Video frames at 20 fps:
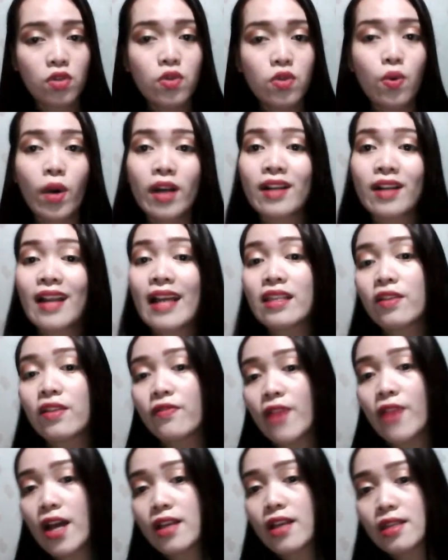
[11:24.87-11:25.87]
you are
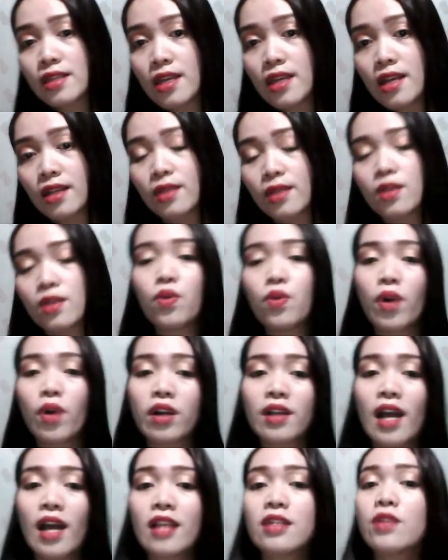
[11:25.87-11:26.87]
classifying things, you are
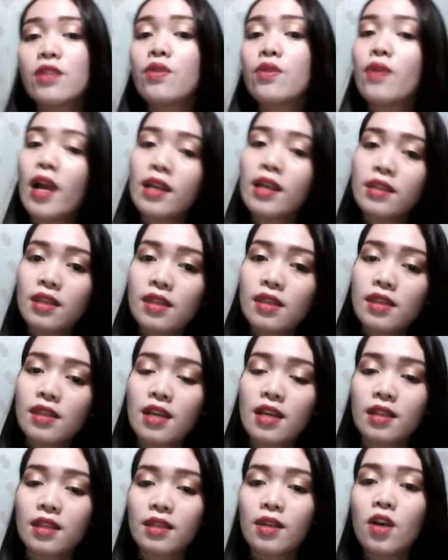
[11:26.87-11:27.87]
categorizing
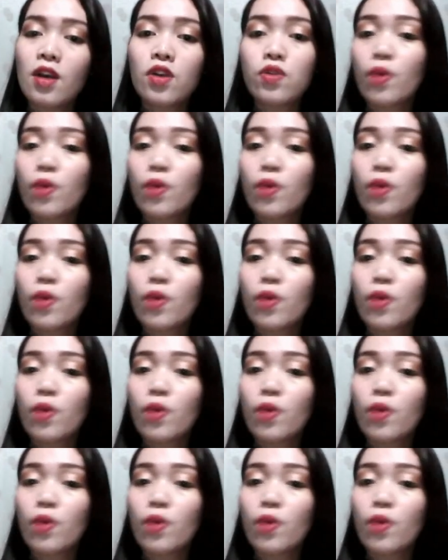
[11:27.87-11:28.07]
things,